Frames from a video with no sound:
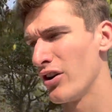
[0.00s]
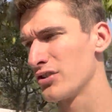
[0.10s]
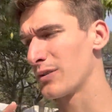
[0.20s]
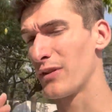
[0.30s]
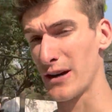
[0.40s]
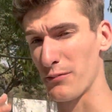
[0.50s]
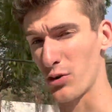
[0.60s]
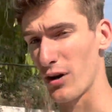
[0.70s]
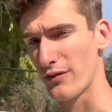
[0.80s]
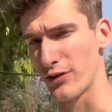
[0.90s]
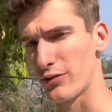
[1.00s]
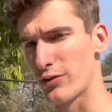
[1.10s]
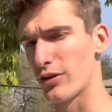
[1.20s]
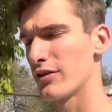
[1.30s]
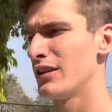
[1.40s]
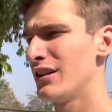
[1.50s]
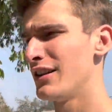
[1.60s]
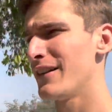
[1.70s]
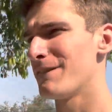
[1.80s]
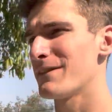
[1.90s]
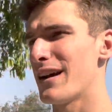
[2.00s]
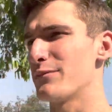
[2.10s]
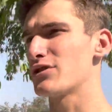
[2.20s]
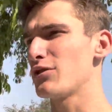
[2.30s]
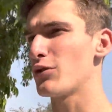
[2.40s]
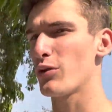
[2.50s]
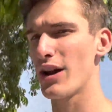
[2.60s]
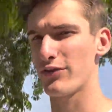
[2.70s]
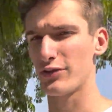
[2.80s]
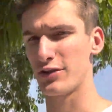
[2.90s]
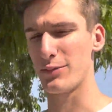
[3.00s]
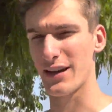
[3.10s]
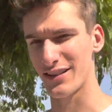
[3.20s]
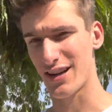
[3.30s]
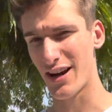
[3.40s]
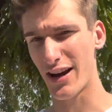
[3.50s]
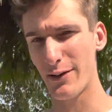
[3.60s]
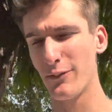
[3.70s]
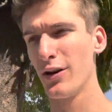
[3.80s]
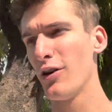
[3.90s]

something I'm grateful for. I am so grateful to be at a time